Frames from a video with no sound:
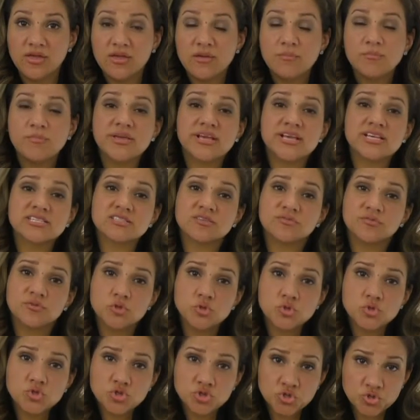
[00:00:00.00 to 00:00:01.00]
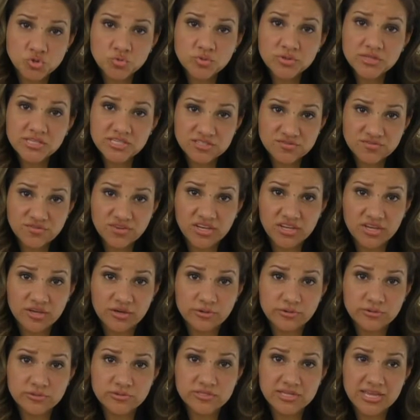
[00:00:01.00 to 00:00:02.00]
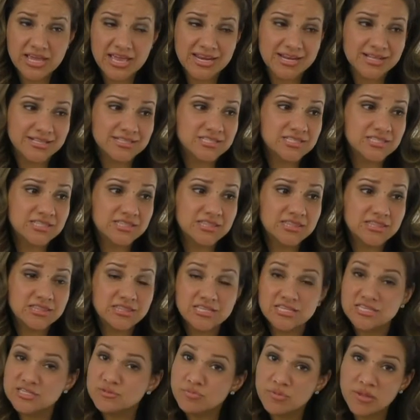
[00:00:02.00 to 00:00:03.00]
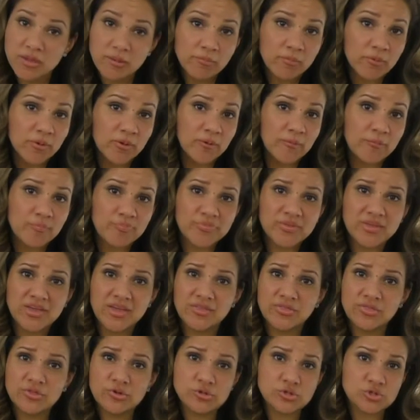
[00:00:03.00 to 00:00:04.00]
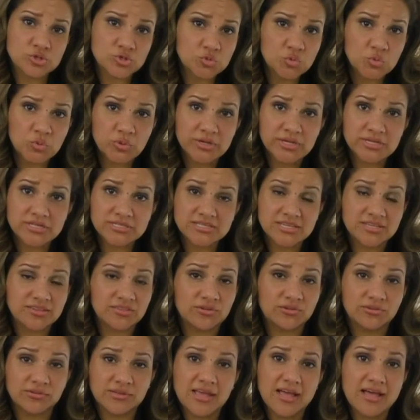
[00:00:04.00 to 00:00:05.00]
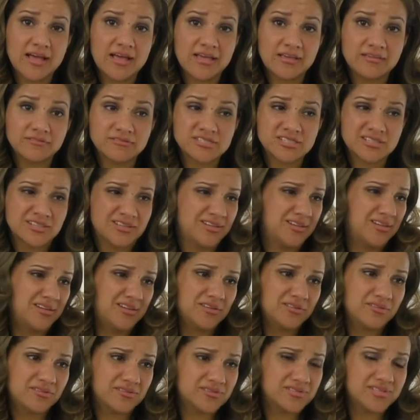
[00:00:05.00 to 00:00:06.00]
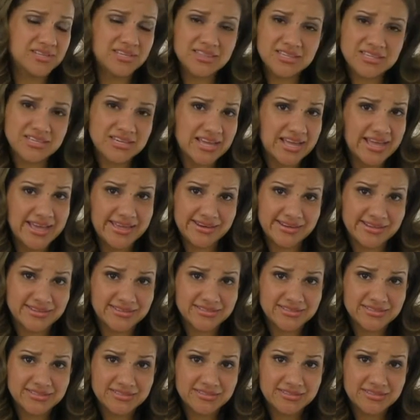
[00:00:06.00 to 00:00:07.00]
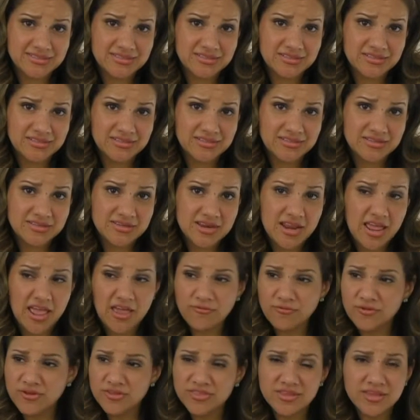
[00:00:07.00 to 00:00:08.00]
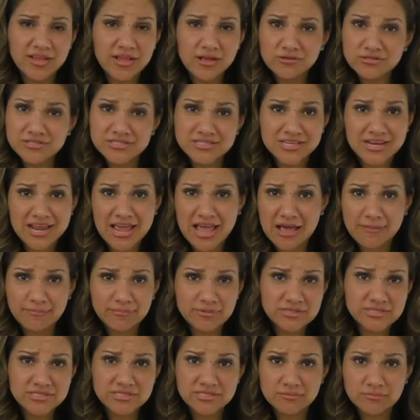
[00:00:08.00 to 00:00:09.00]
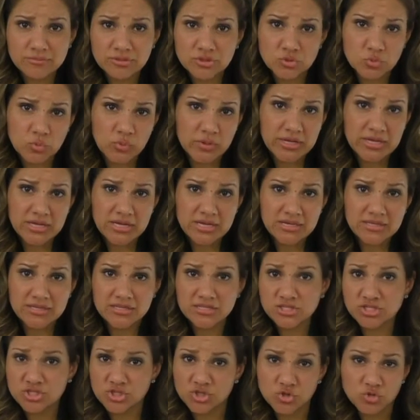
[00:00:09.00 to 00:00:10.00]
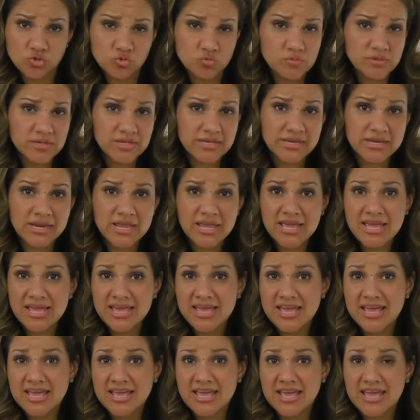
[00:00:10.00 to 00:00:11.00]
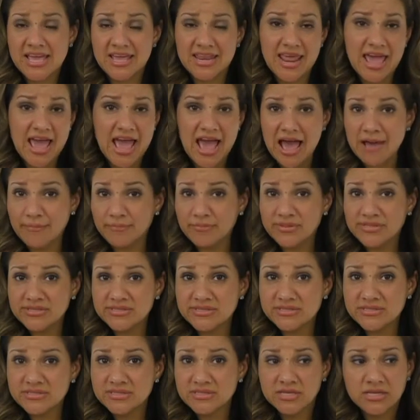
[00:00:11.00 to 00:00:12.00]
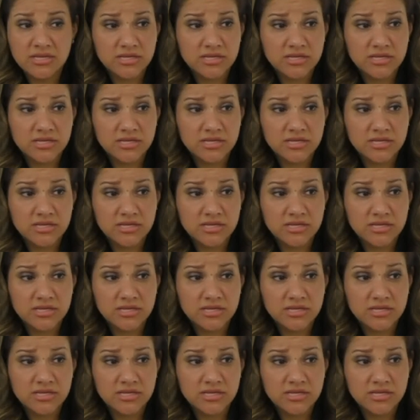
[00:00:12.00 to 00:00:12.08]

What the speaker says: Because if you shoot these videos and it's these people and their stories and their lives, there's nothing to edit. Everything else that happens in between that's human and happens,